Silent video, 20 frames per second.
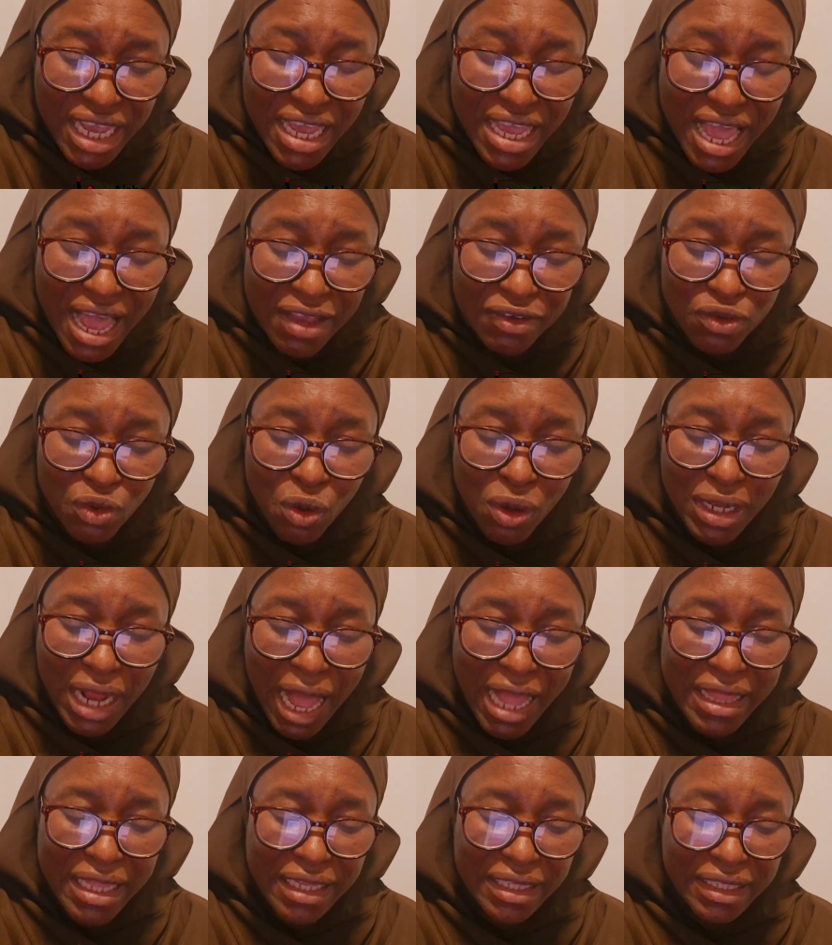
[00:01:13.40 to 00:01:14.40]
years old
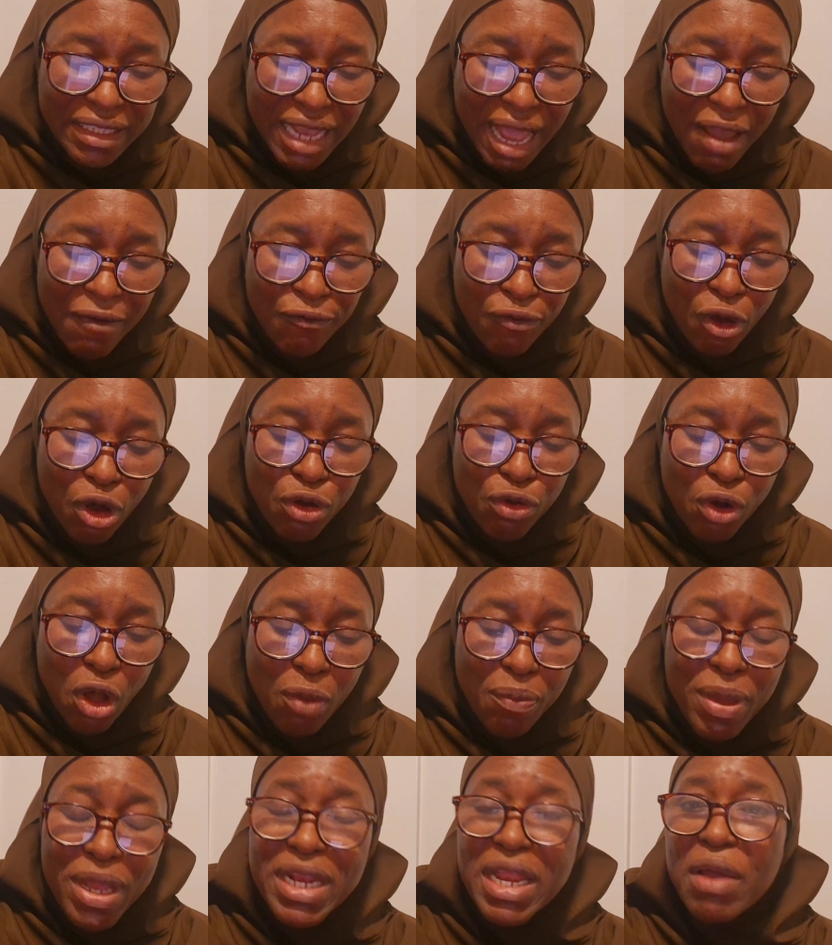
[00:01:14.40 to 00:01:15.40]
at the time, for
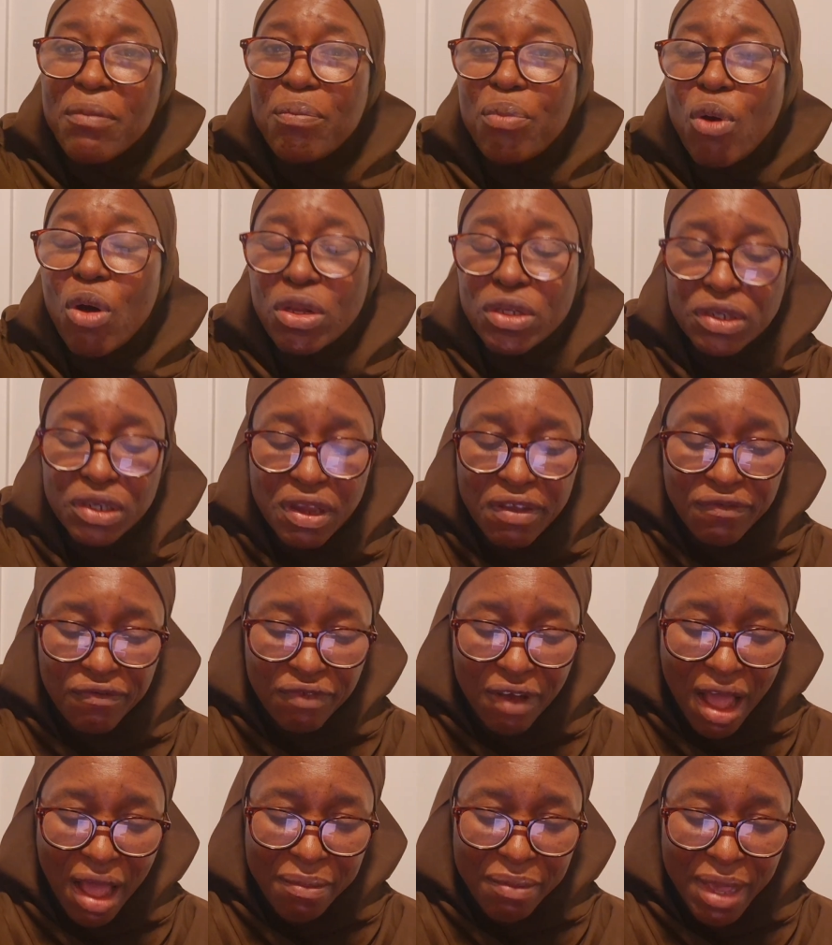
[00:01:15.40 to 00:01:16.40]
robbing a poultry
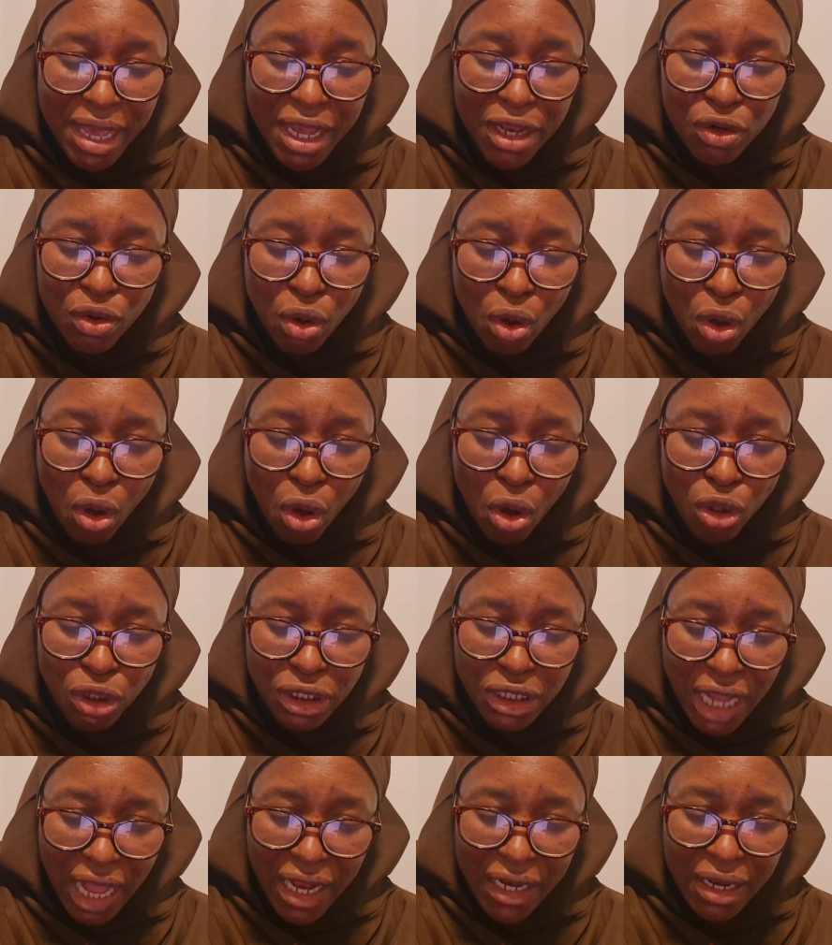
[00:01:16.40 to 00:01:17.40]
farm in
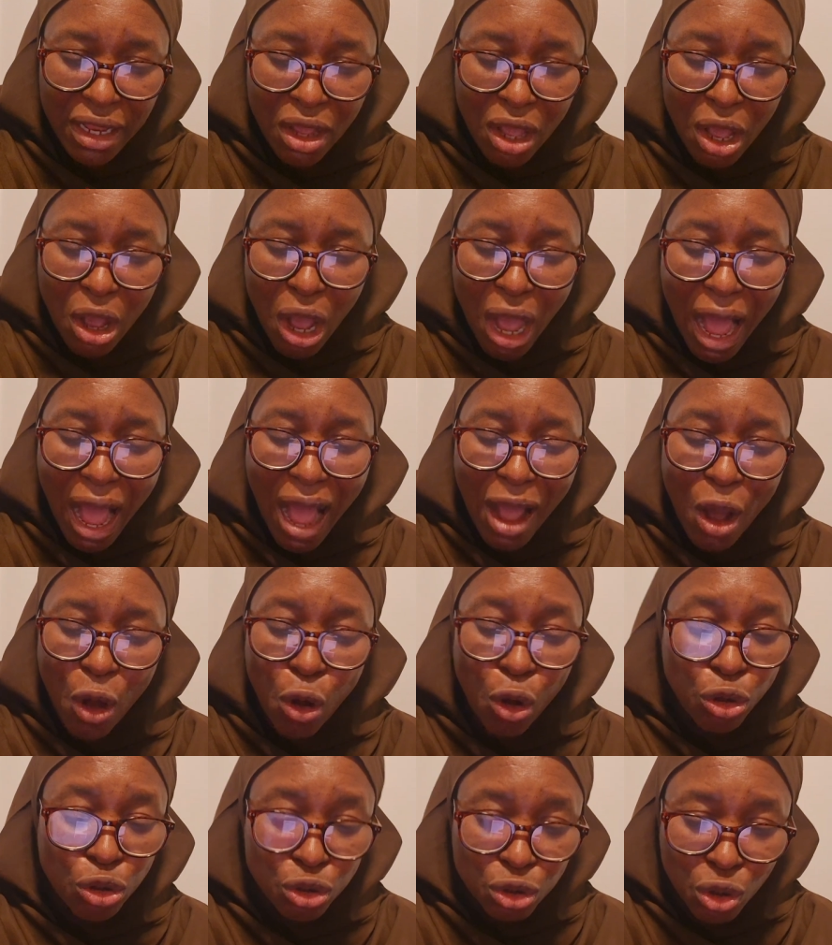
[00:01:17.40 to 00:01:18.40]
Oyan,
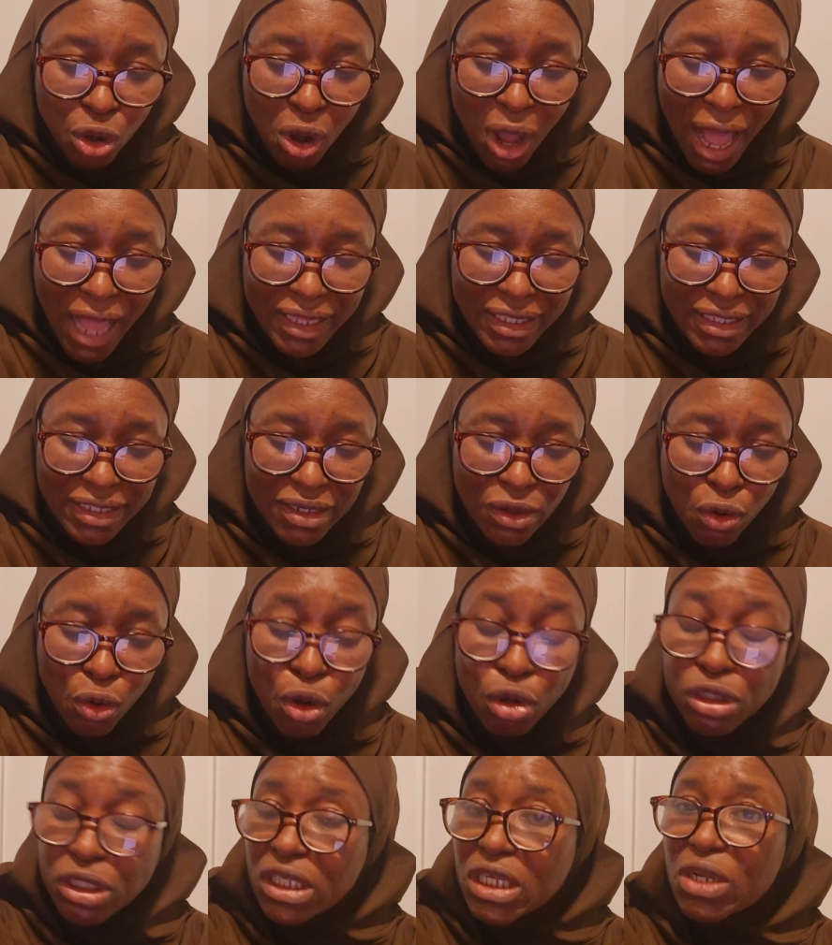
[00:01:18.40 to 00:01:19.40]
Odo
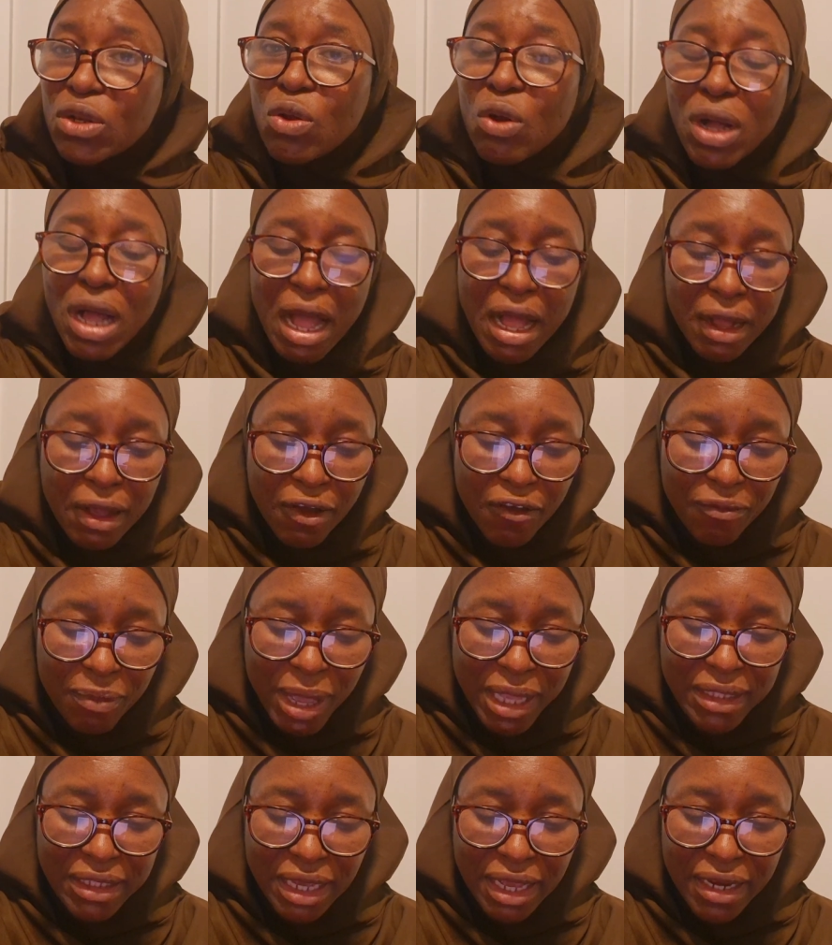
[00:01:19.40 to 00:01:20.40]
Otin local
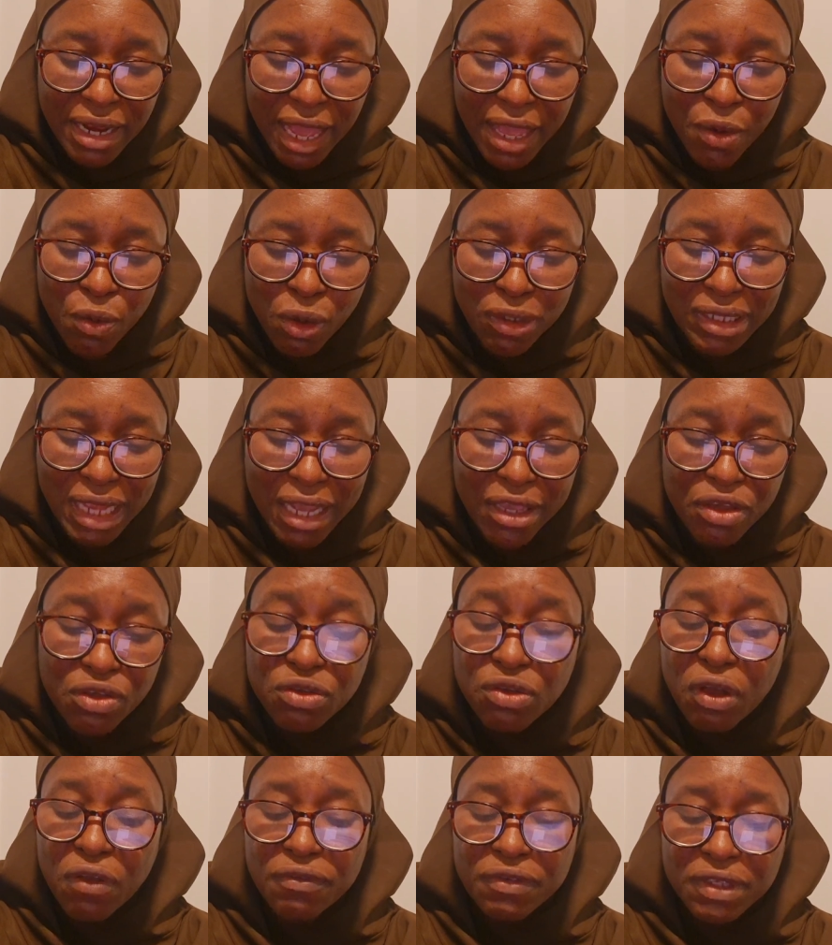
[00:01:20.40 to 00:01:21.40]
government area. He was
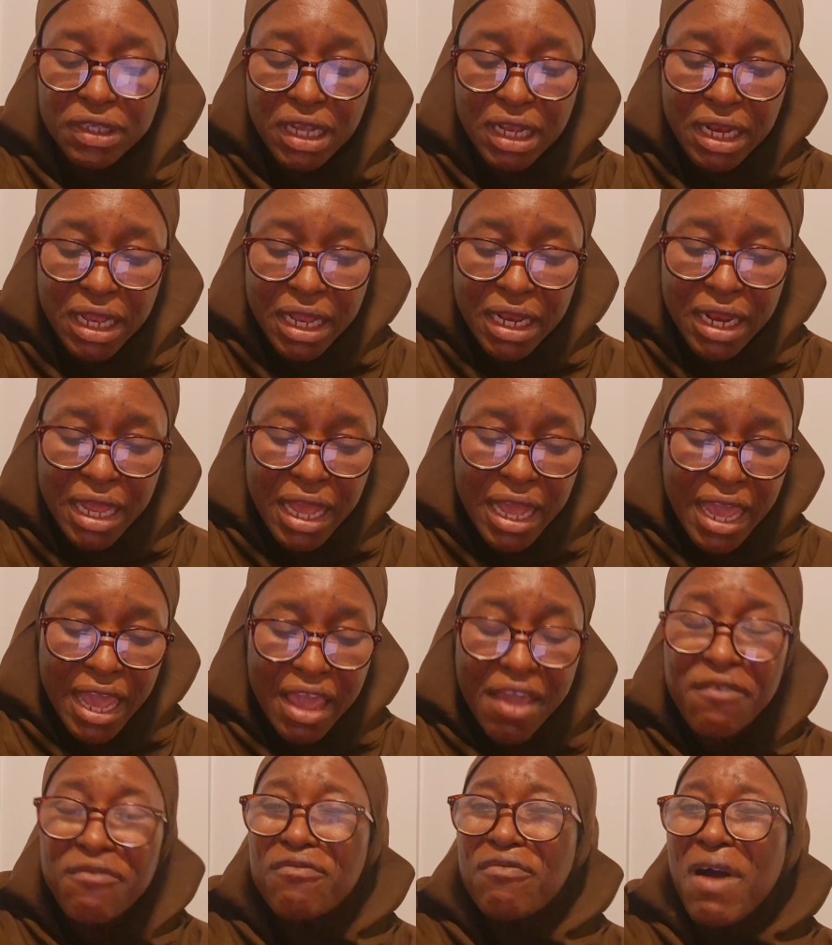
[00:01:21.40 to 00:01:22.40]
accused of stealing
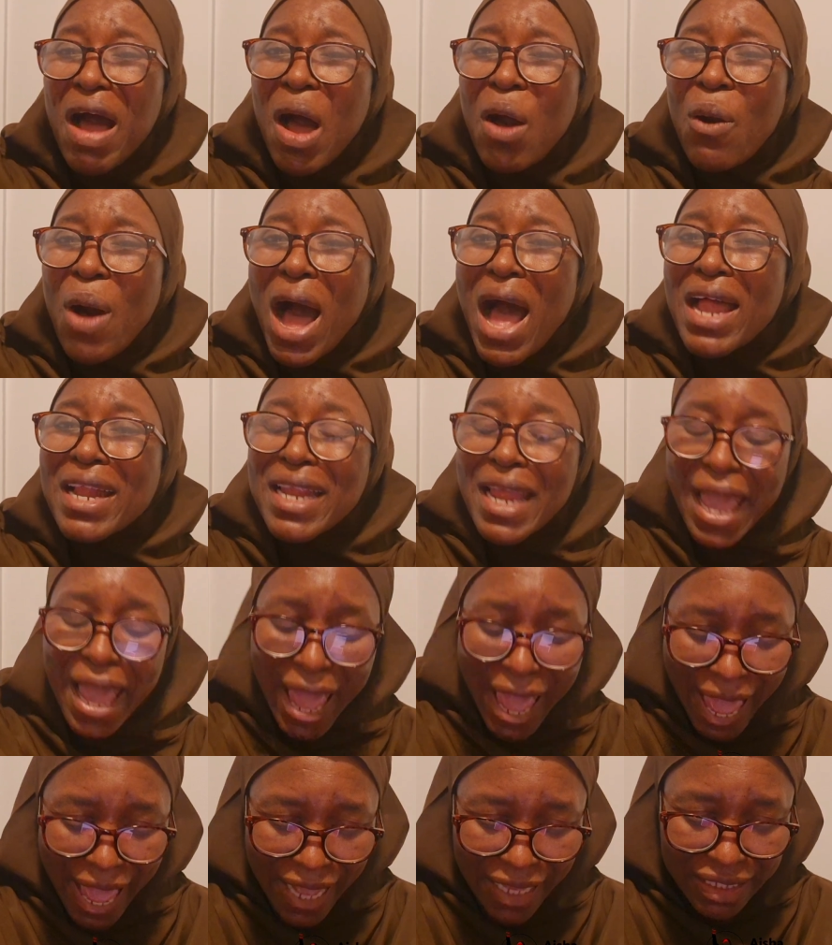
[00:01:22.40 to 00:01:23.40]
a fowl and
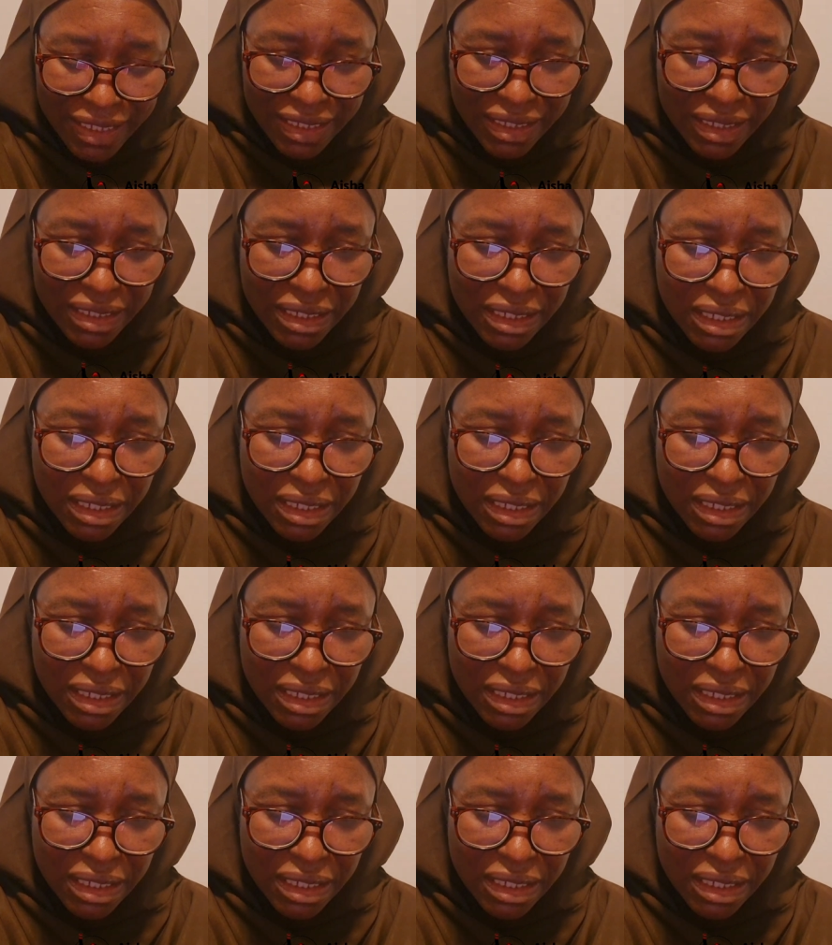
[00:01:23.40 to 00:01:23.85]
eggs.